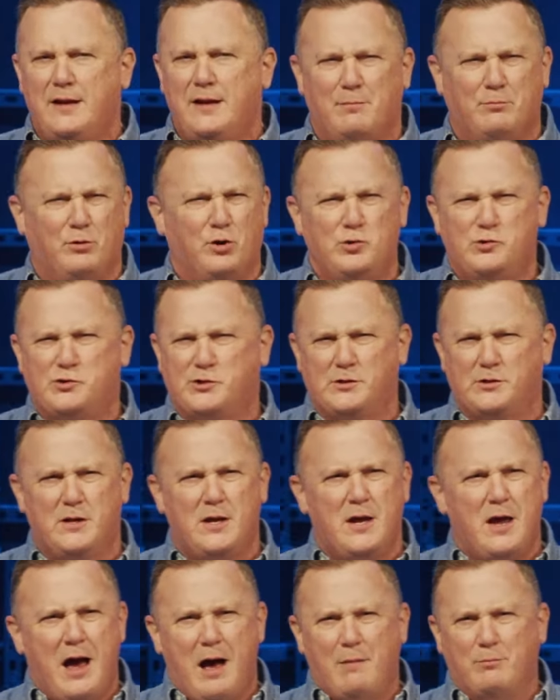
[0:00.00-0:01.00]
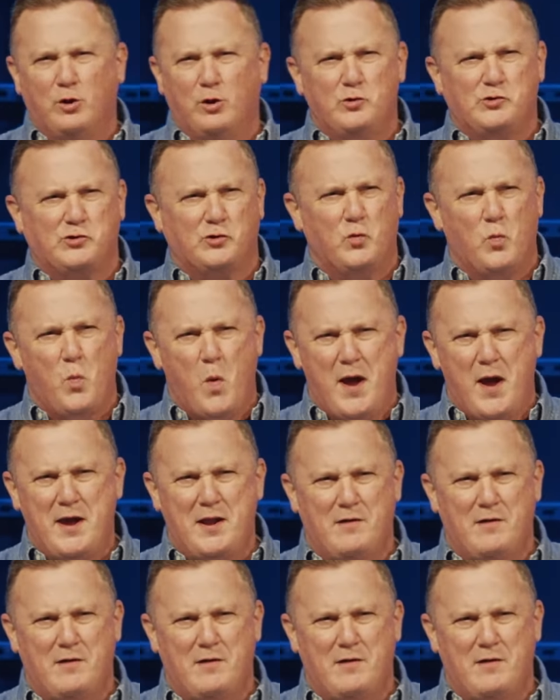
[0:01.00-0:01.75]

I'm losing weight.